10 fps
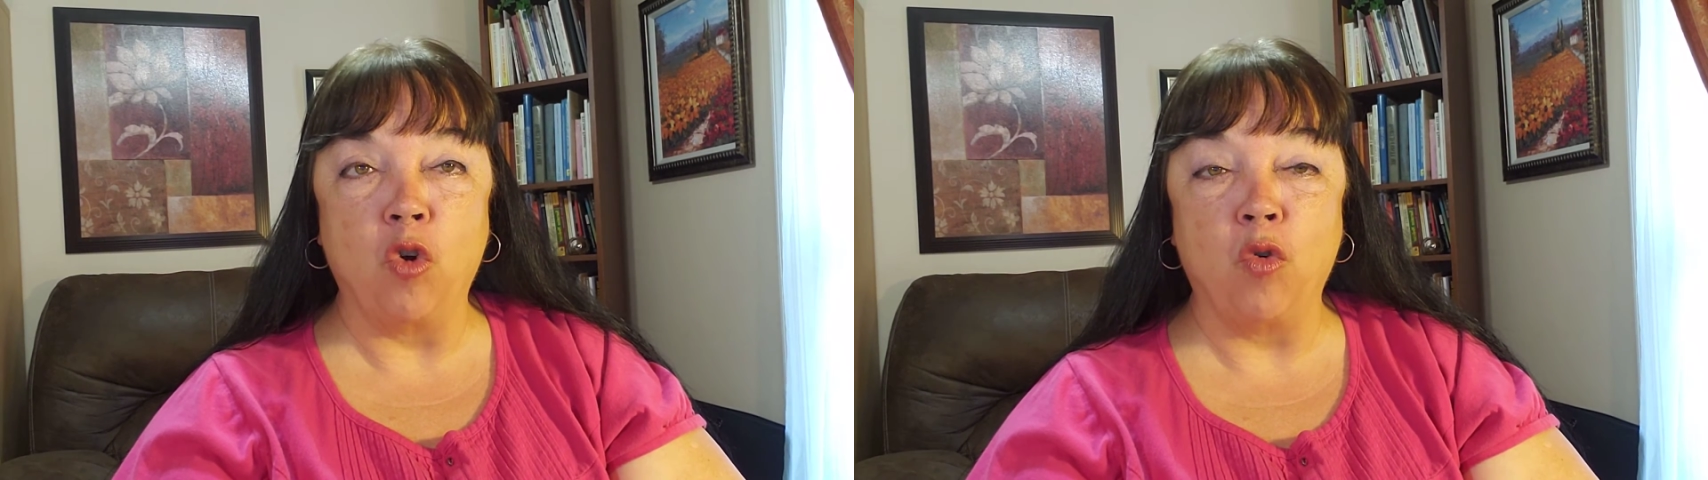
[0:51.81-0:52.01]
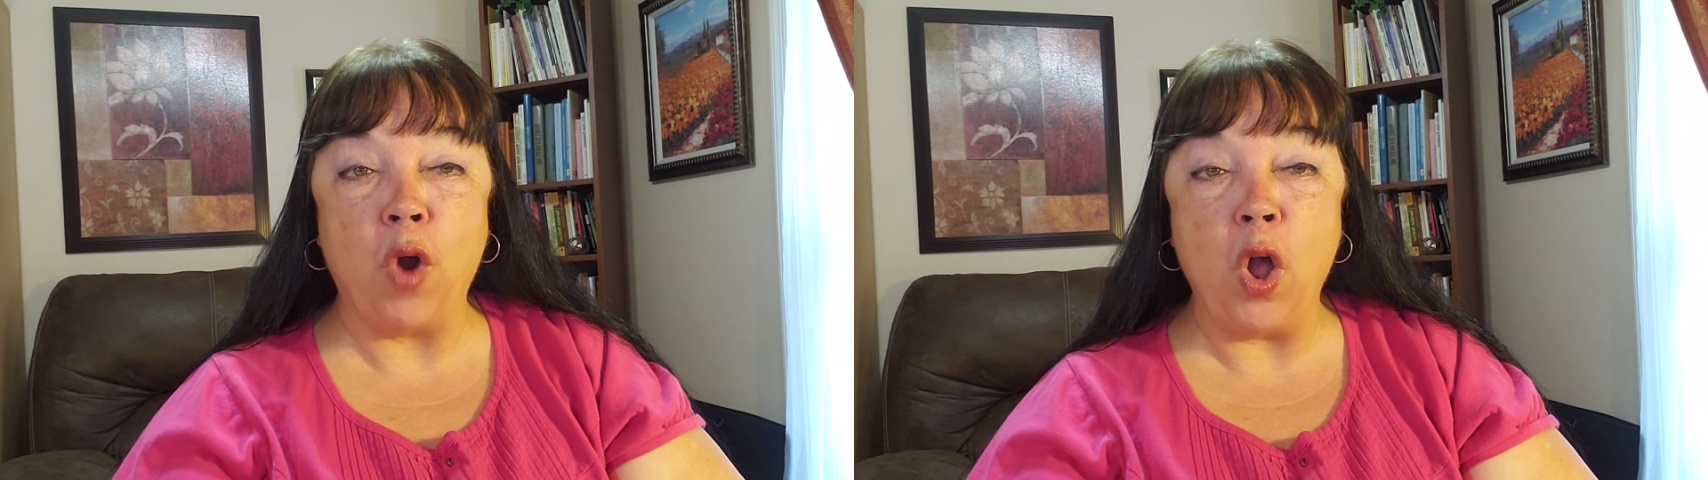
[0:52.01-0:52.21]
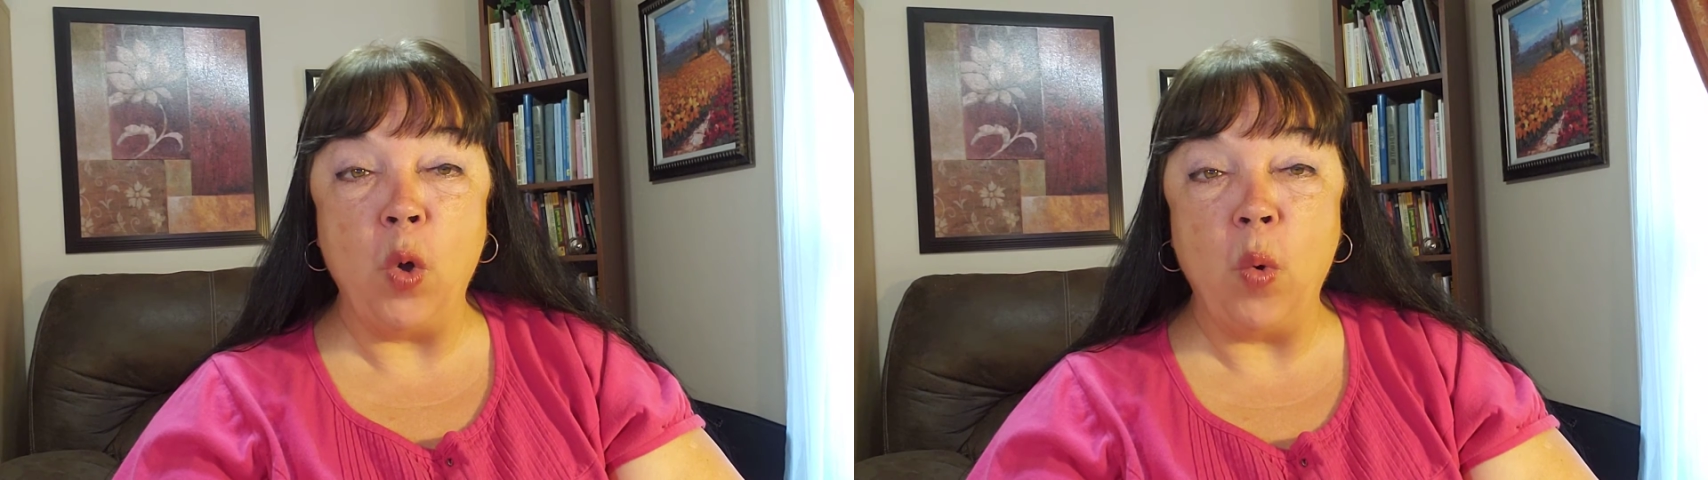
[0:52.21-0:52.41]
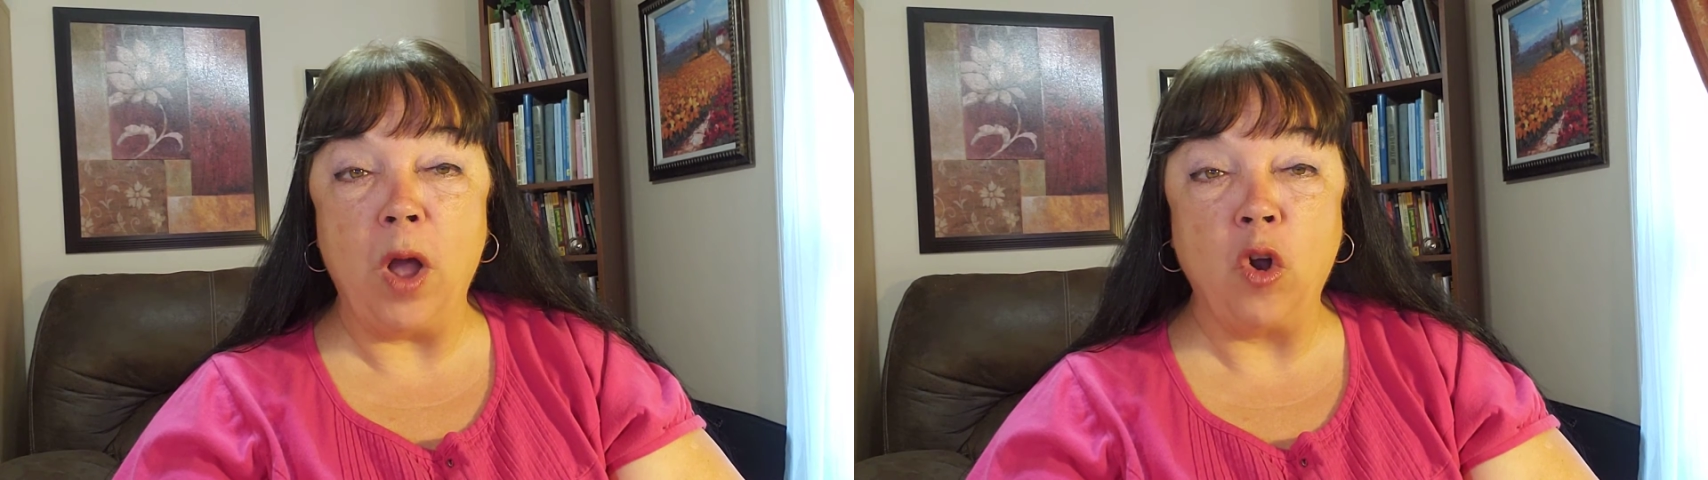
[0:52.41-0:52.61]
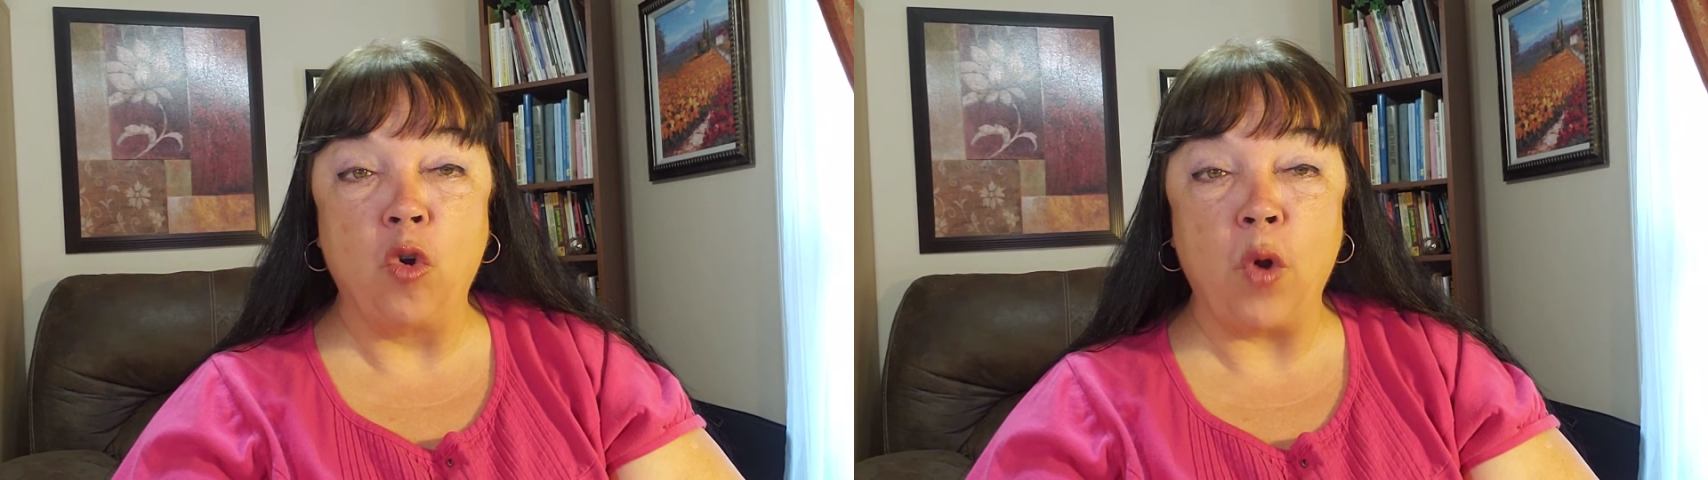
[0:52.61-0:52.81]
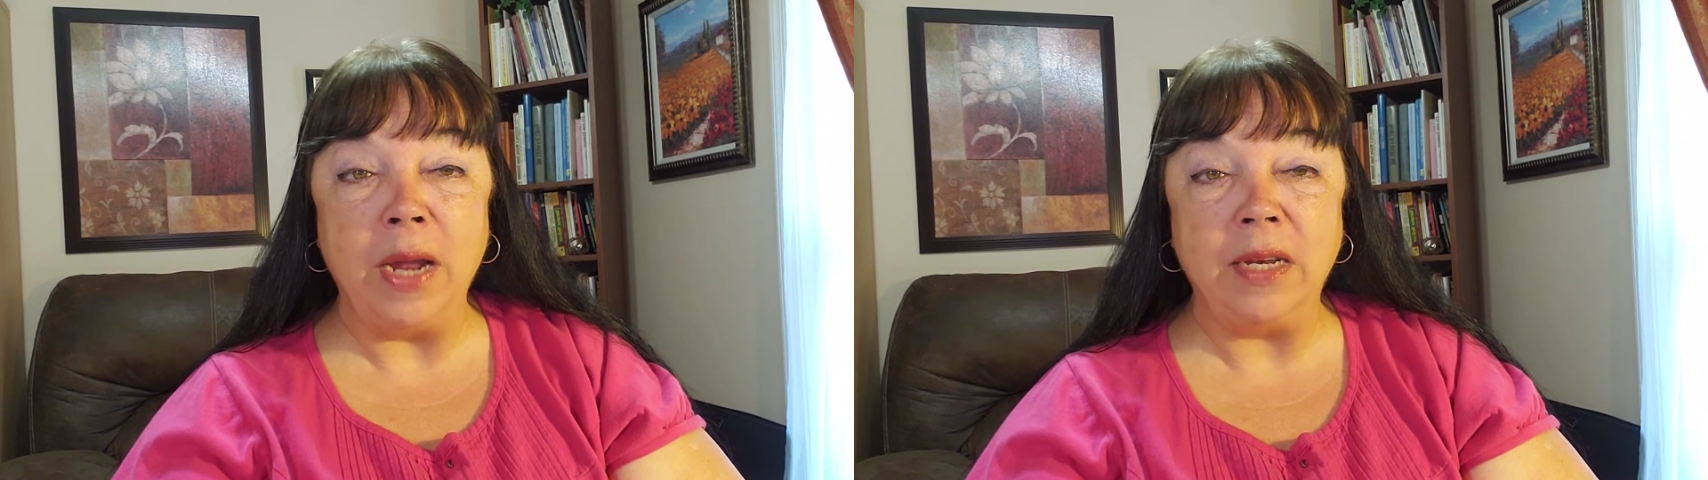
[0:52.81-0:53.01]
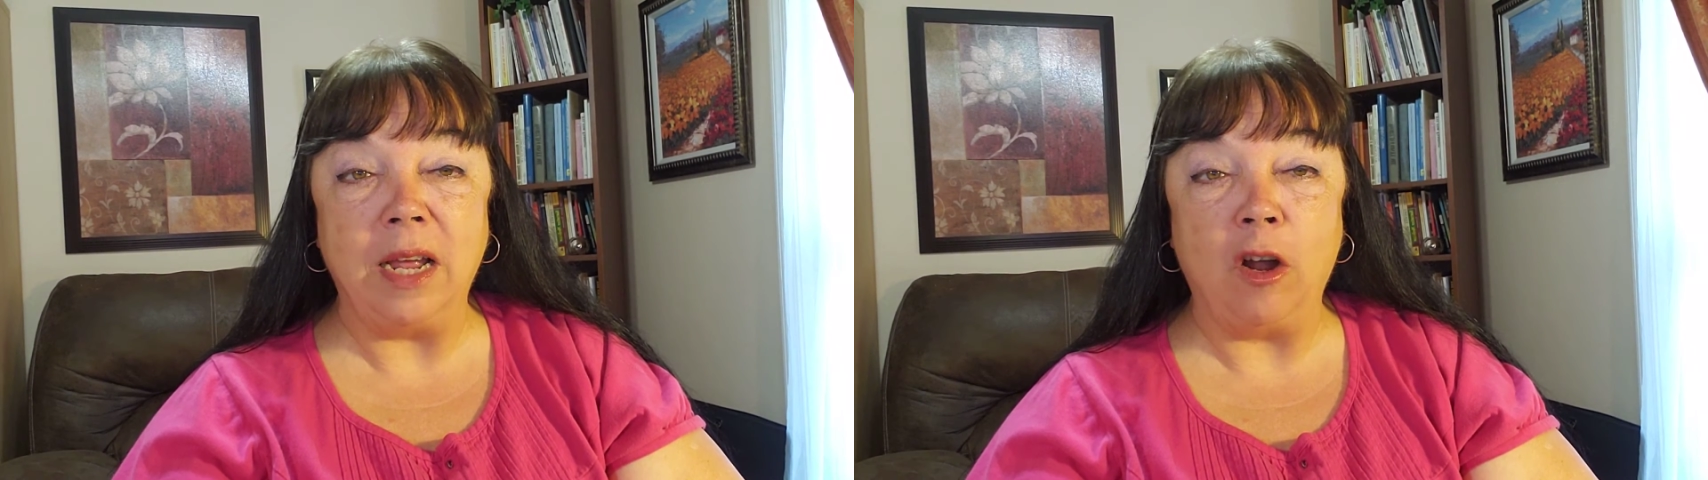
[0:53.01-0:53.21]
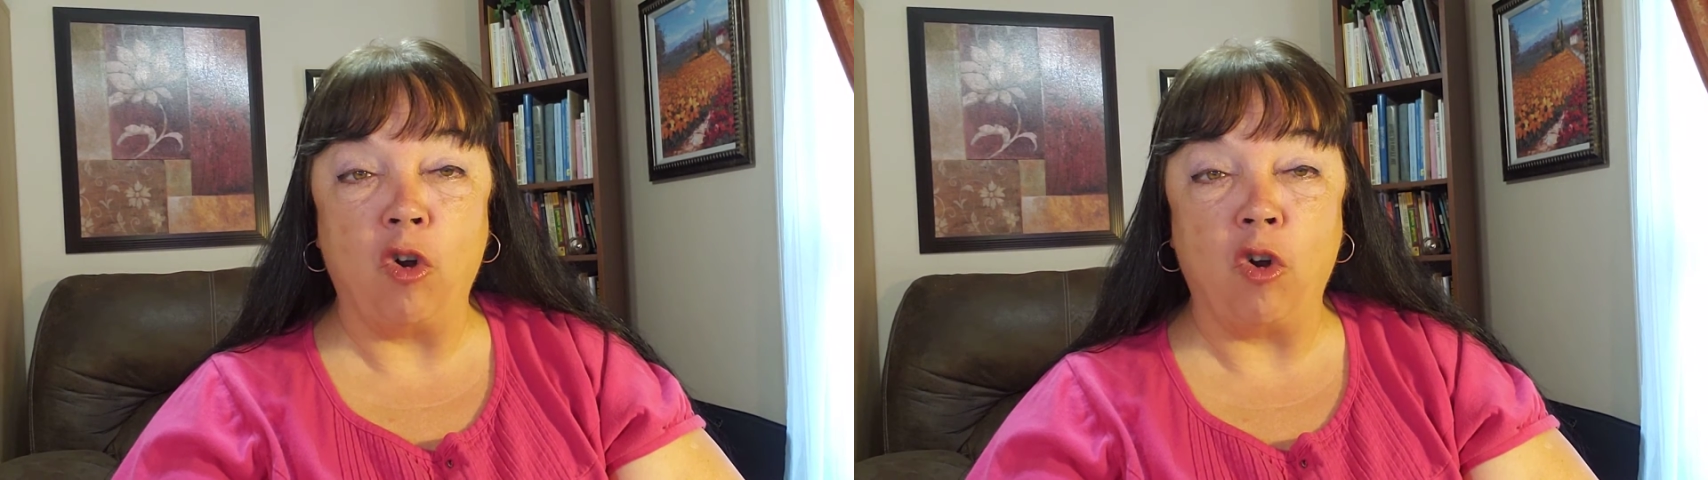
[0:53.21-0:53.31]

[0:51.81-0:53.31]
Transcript: grow great